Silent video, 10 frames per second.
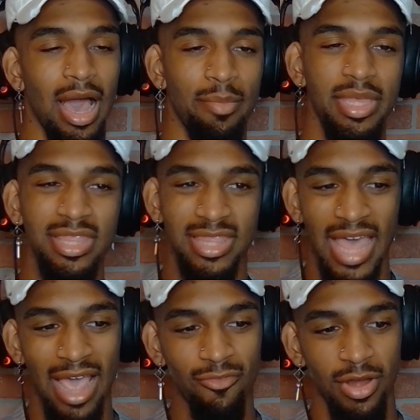I mean,
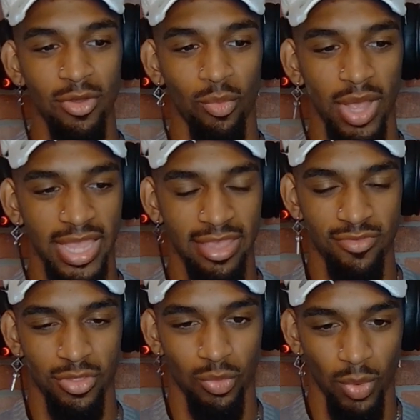that right away
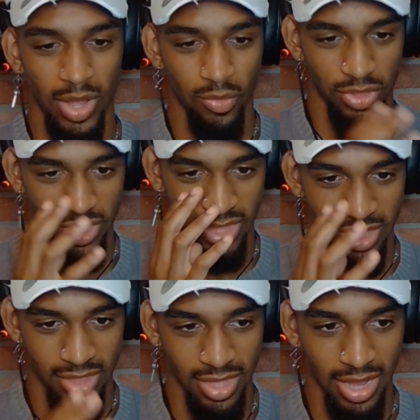gives it away, which is
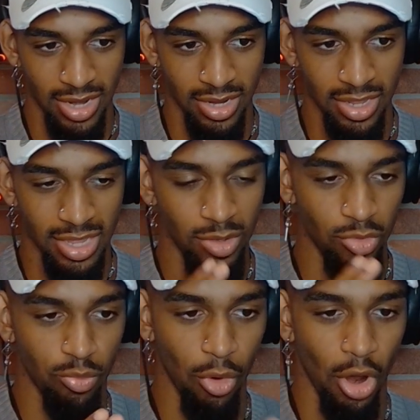insane. He
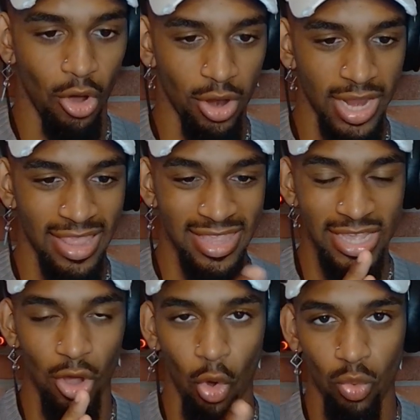was brought on as
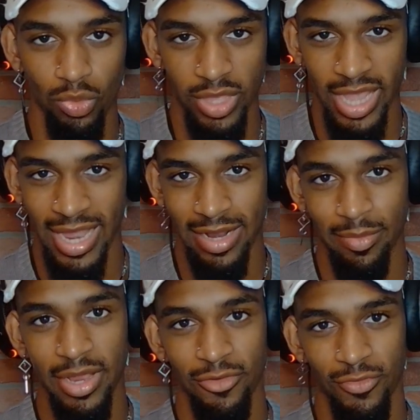the only
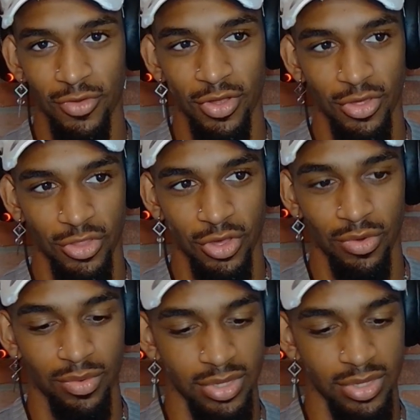animator for a show.